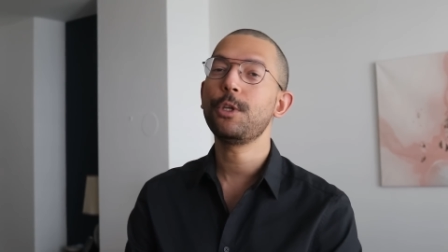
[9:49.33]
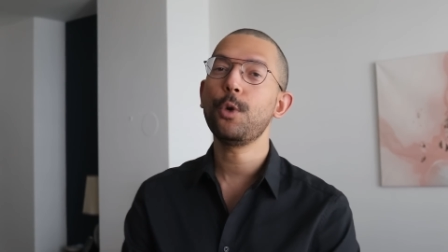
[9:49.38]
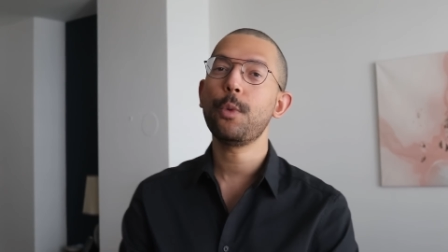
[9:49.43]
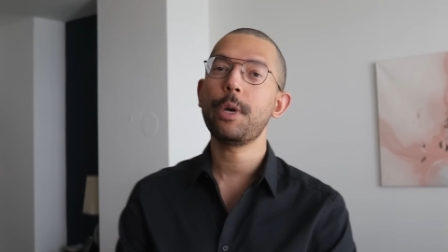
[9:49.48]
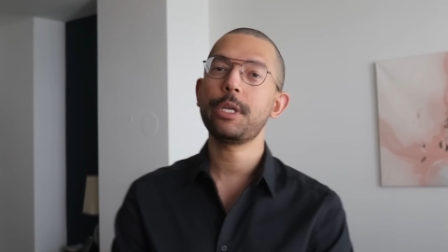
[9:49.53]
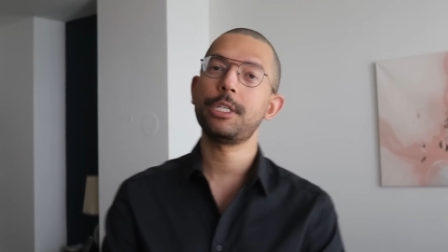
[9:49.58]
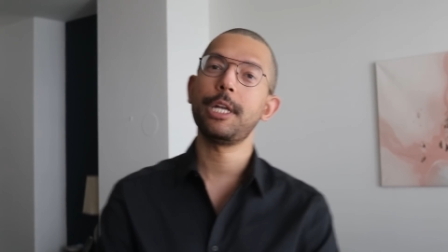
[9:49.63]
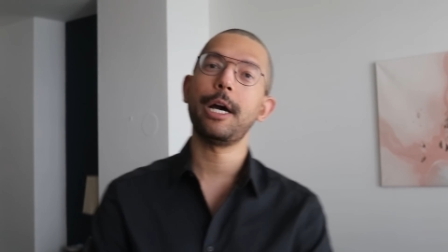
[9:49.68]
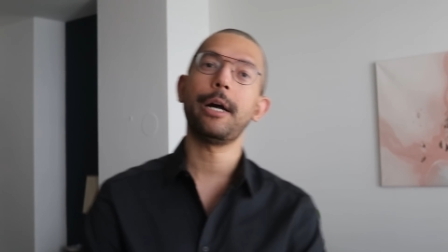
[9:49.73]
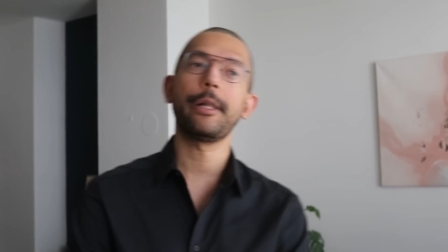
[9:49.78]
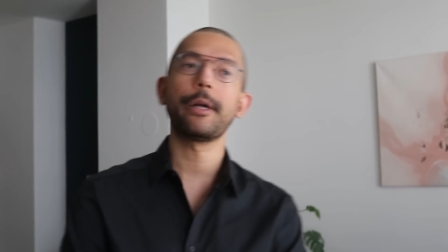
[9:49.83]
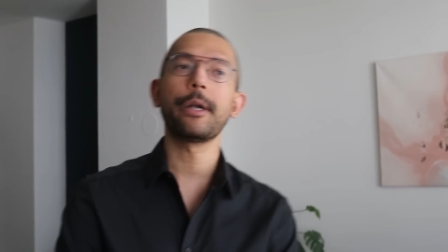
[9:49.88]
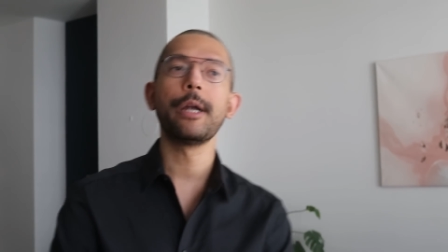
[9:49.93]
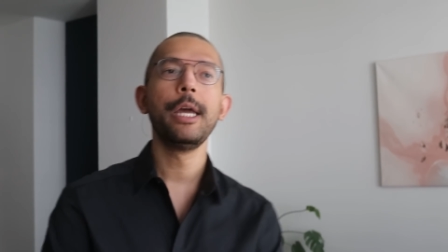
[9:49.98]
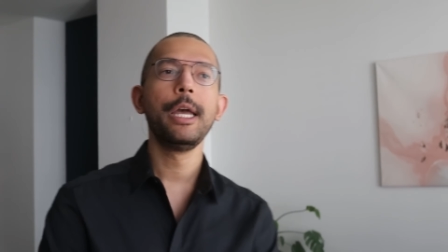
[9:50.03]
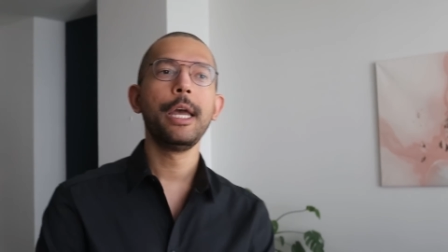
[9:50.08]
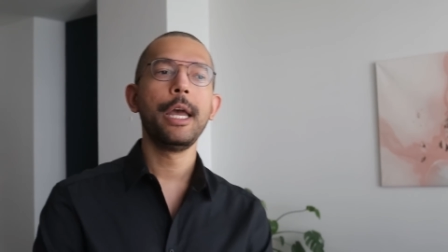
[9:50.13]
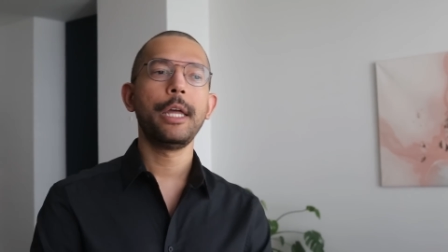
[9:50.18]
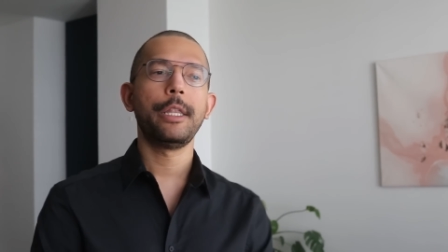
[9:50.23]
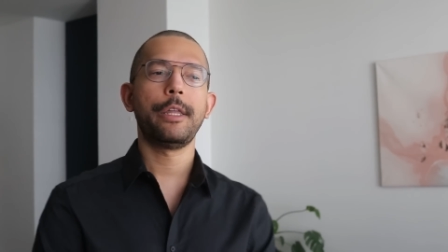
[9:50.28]
US dollar.
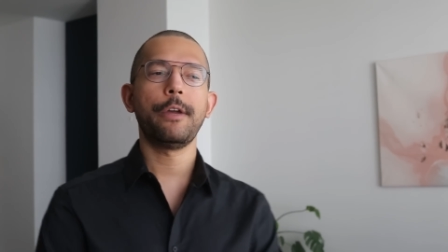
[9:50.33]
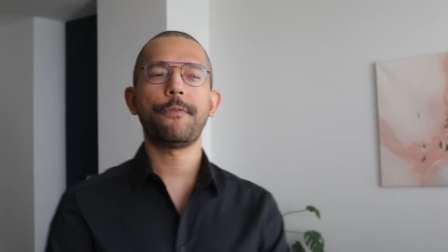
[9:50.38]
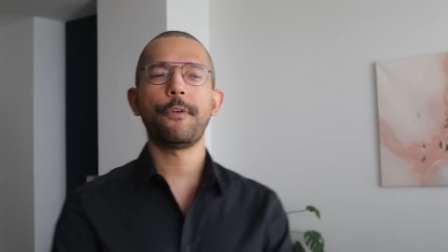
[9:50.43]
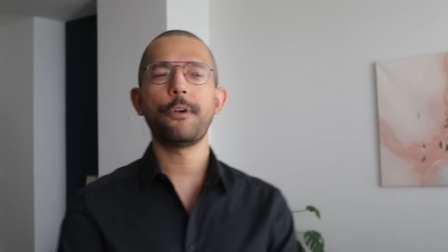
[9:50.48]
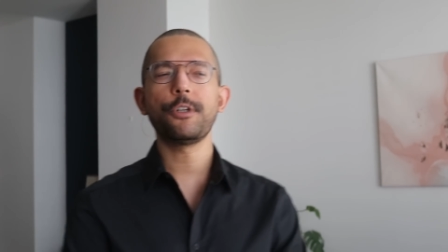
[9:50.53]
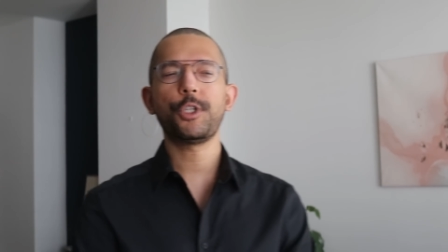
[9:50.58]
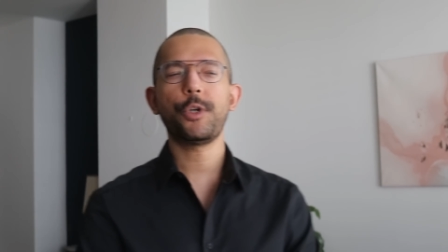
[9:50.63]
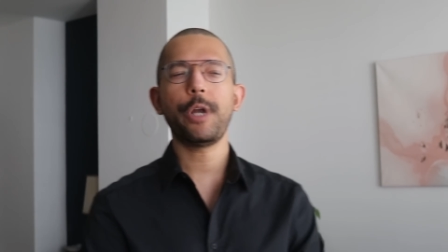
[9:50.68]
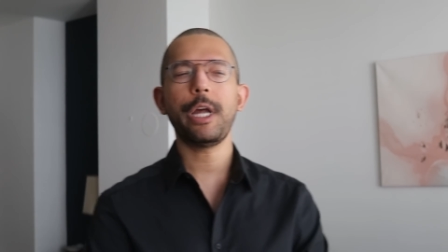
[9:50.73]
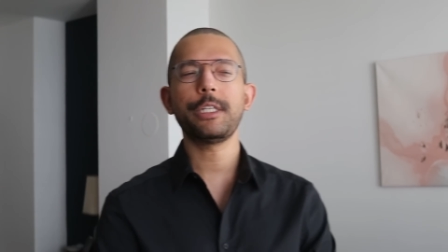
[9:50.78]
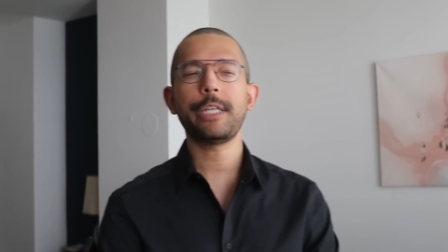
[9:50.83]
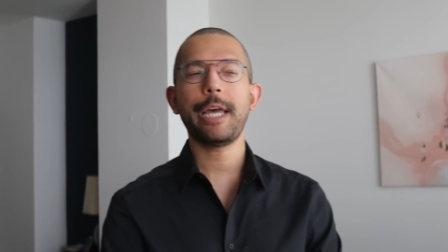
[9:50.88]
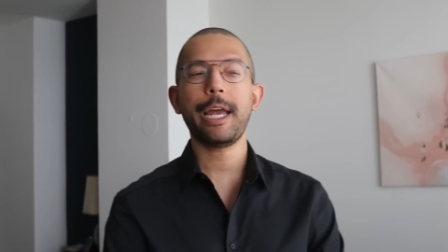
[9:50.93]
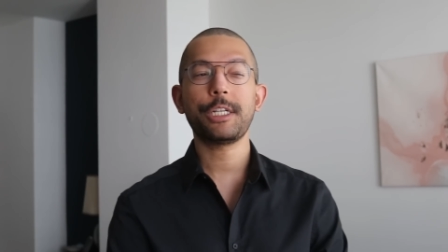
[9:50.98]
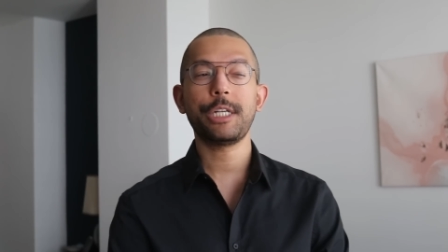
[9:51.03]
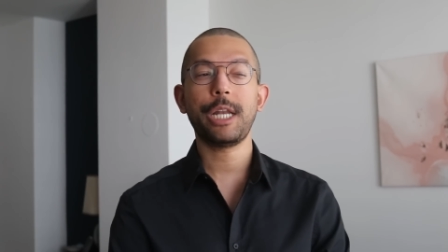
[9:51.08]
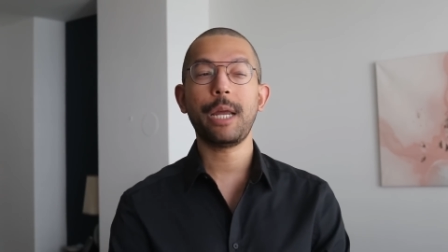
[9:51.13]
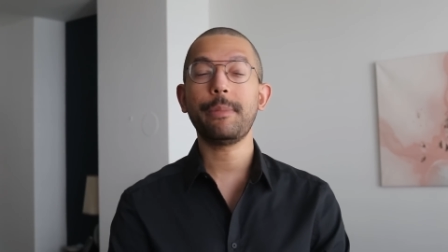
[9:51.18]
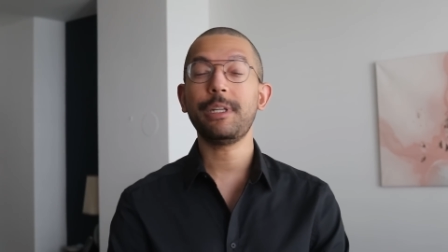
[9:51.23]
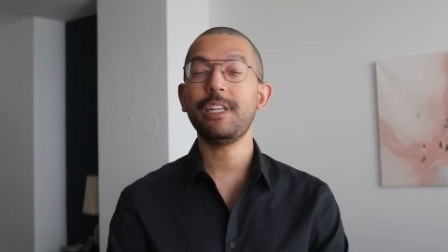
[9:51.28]
Their first
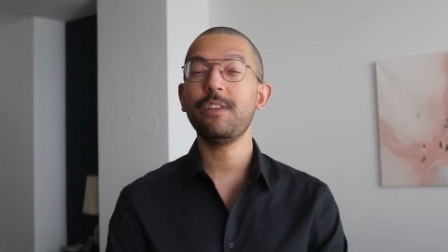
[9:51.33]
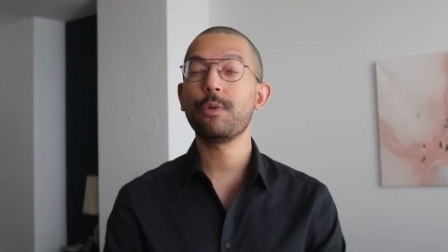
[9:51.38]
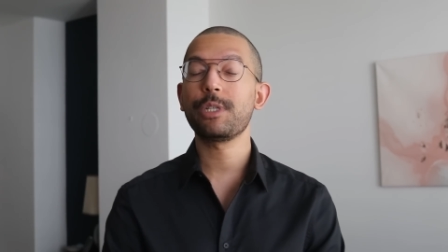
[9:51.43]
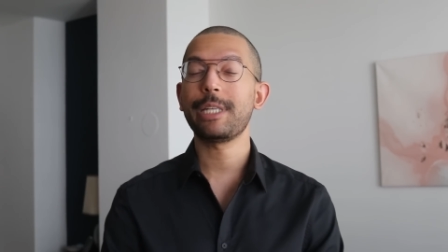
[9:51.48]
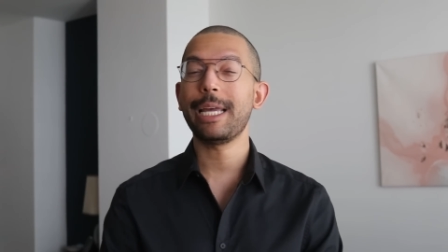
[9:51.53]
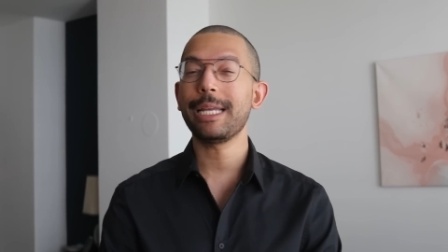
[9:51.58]
transaction, I believe, was